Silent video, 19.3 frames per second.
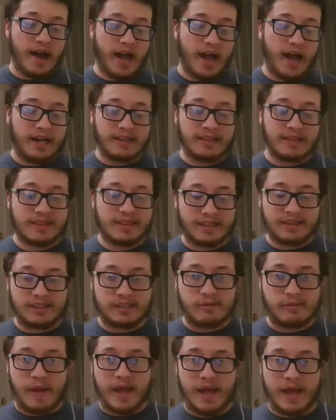I didn't think
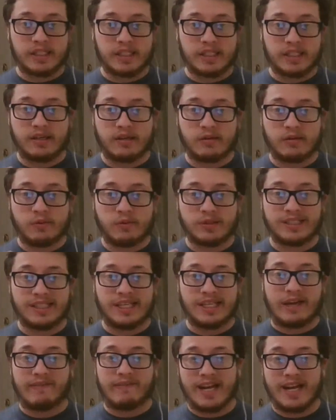this match was
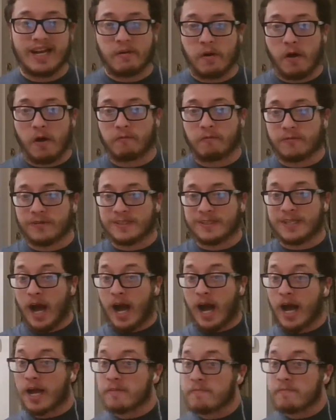given enough
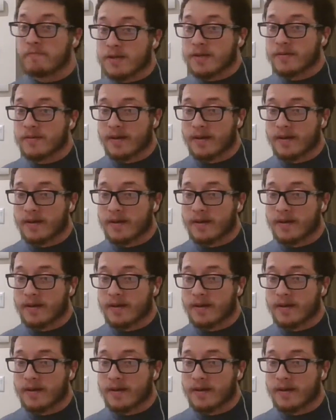time.